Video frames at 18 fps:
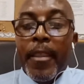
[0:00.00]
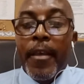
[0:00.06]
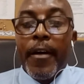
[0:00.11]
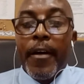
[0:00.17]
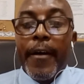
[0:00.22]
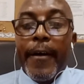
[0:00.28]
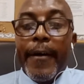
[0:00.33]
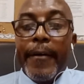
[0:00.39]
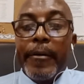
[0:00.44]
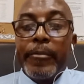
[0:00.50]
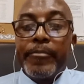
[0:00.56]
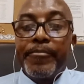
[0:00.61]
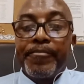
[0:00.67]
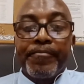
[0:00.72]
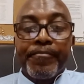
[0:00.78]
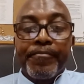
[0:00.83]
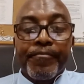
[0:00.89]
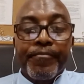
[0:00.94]
A
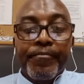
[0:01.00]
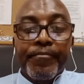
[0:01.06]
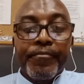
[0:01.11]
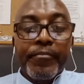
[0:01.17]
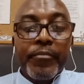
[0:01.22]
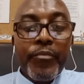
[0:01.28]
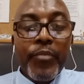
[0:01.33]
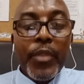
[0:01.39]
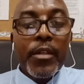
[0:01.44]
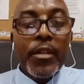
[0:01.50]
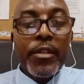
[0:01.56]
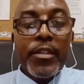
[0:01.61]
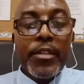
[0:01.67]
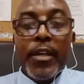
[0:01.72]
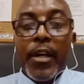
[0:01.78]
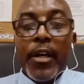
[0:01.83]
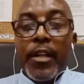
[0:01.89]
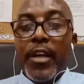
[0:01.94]

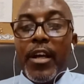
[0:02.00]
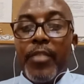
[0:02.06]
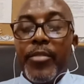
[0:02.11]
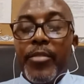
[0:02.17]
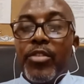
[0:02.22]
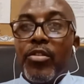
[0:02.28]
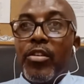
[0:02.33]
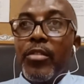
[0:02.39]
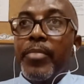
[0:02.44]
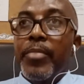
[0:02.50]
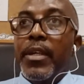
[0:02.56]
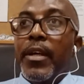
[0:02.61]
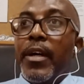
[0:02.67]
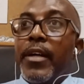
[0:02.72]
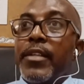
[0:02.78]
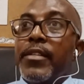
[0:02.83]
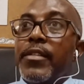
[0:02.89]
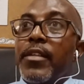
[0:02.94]
child may not
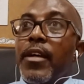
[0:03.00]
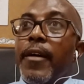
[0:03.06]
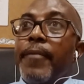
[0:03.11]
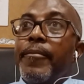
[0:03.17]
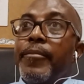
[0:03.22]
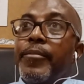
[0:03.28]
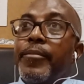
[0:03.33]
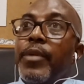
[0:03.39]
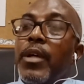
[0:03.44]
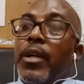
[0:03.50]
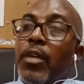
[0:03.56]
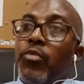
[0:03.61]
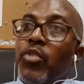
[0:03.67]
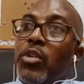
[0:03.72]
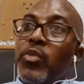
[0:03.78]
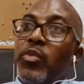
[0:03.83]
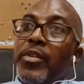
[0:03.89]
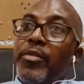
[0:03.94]
be as,
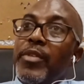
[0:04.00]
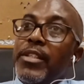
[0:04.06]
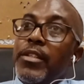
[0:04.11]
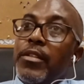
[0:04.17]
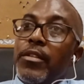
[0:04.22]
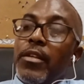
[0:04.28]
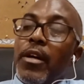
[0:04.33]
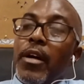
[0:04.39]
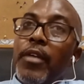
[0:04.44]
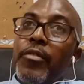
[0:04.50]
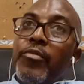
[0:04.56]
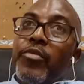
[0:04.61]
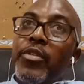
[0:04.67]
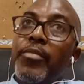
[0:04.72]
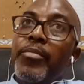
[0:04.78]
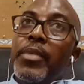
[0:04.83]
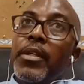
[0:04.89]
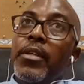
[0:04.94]
we
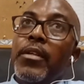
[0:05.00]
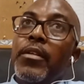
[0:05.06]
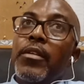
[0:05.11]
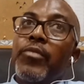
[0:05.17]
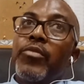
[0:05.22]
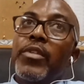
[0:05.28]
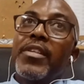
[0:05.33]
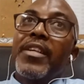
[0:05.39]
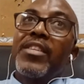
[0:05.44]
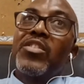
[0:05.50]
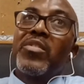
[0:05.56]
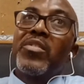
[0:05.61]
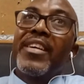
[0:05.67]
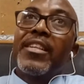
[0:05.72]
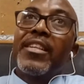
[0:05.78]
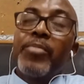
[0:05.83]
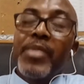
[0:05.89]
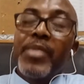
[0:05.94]
tend to
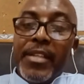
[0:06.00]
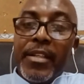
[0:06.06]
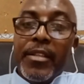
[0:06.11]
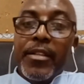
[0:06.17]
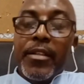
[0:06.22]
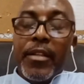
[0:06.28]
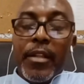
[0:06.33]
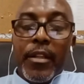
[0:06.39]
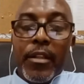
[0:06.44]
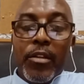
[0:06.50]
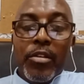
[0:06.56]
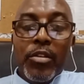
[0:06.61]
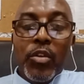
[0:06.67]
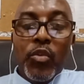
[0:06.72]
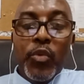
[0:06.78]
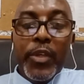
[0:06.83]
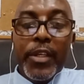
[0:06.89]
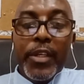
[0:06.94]
get upset a
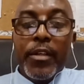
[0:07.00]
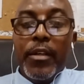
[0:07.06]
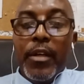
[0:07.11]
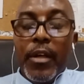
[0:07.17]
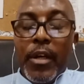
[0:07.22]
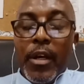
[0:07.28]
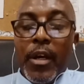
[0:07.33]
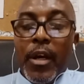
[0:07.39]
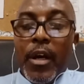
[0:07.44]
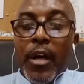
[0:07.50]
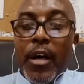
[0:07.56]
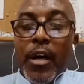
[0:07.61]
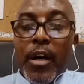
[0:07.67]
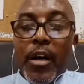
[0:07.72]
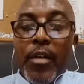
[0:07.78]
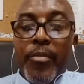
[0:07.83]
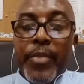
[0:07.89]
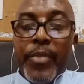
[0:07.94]
lot quicker,
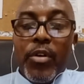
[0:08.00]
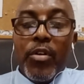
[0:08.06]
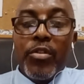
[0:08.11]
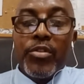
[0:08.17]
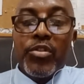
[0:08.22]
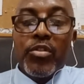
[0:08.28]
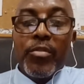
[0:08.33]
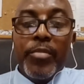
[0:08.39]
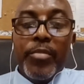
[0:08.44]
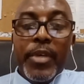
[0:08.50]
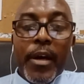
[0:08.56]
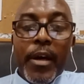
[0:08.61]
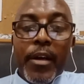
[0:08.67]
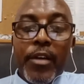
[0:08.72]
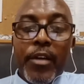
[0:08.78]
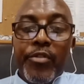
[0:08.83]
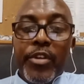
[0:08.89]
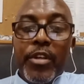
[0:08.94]
may also be
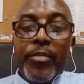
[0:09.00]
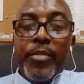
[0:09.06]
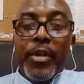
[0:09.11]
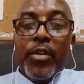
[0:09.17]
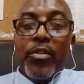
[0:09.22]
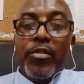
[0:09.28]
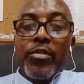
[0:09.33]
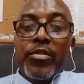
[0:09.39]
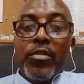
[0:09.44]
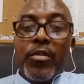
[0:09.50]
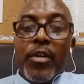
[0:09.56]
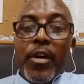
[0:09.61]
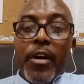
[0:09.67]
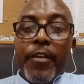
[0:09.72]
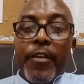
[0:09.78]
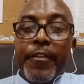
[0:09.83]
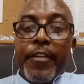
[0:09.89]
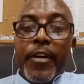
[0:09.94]
angry, may also
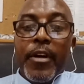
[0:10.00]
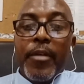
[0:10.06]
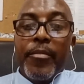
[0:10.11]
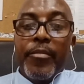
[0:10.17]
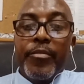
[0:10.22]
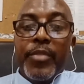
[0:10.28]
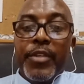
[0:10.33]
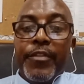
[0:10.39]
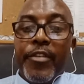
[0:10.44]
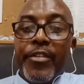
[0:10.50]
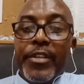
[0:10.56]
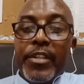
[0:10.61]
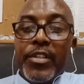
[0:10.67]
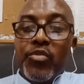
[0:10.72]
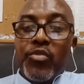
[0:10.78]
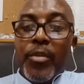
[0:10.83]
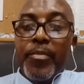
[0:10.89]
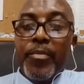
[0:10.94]
have, be very
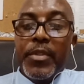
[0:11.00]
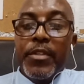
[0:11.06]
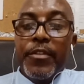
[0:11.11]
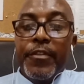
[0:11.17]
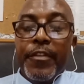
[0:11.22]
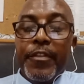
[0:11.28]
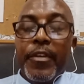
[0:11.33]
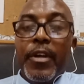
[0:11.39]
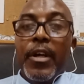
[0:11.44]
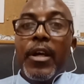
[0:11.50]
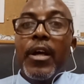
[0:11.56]
destructive.